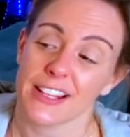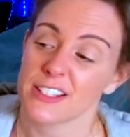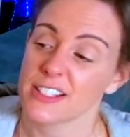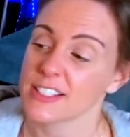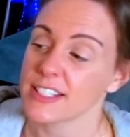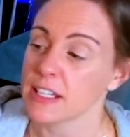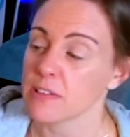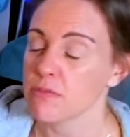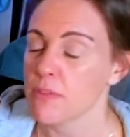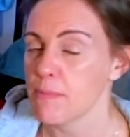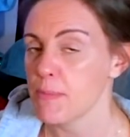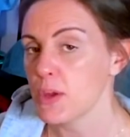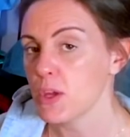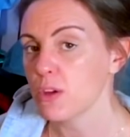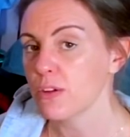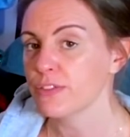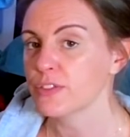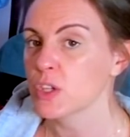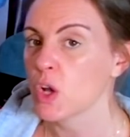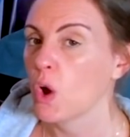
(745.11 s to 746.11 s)
to see
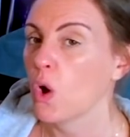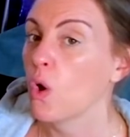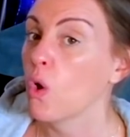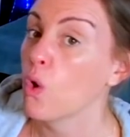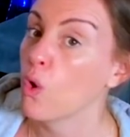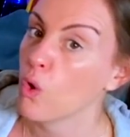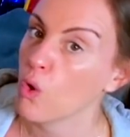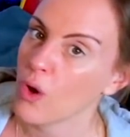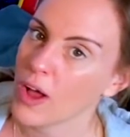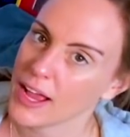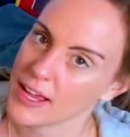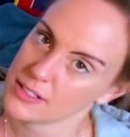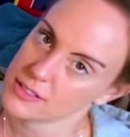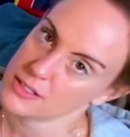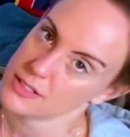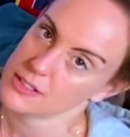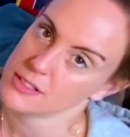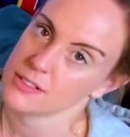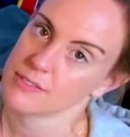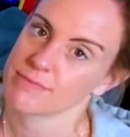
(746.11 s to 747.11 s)
removed or added?